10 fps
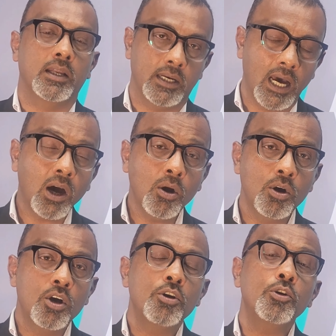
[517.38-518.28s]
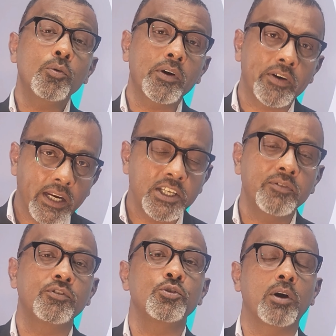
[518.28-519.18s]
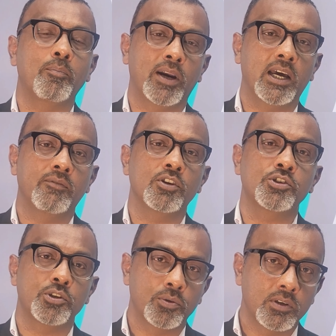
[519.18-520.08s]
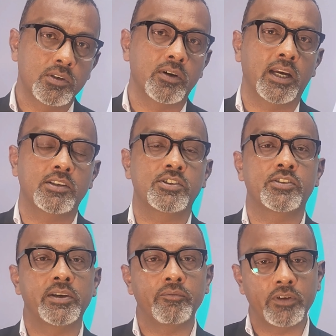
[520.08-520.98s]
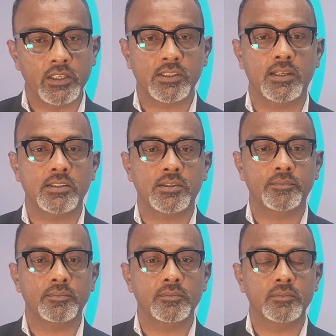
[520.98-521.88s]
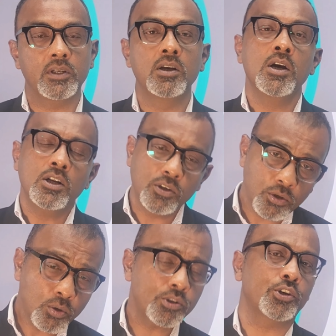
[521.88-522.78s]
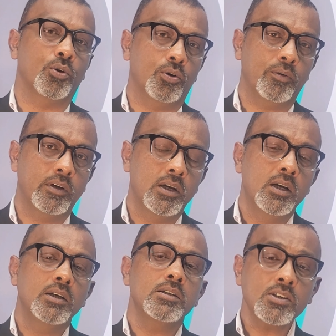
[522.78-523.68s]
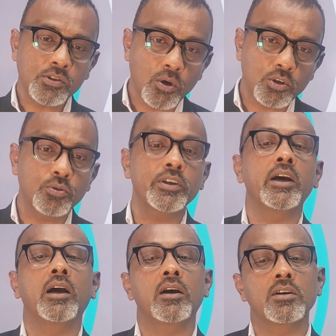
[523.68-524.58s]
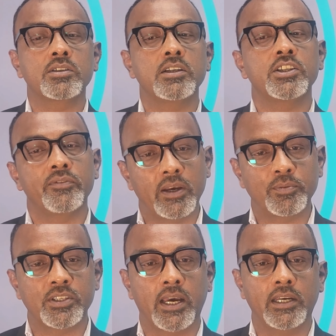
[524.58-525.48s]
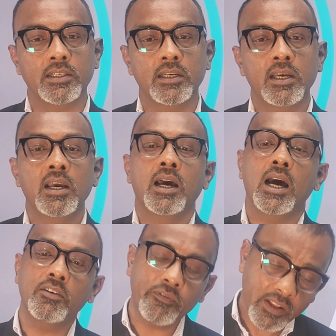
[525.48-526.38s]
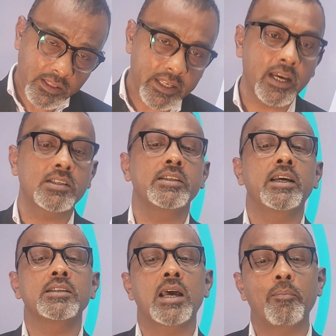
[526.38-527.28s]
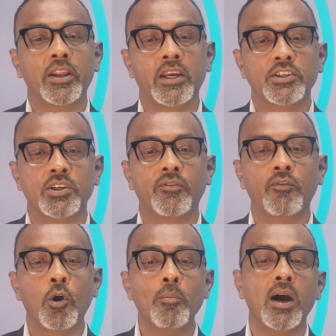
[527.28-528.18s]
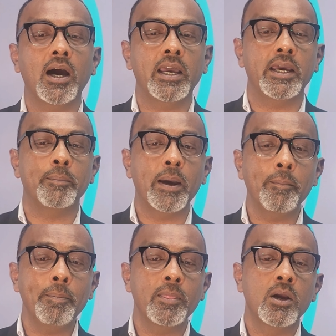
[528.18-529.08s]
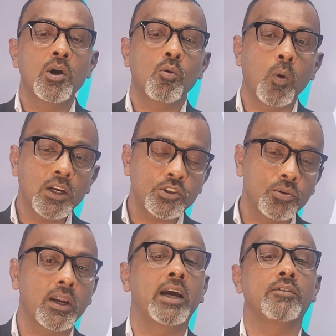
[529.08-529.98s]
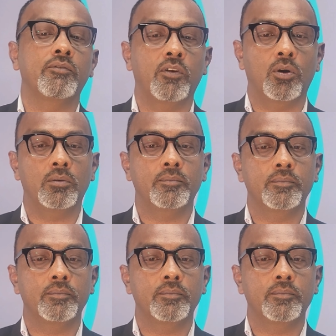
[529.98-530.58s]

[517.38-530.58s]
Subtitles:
And now, you are ready to apply for Student Direct Stream visas. To do so, just go to the IRCC website and fill the SDS application form IMM 1294.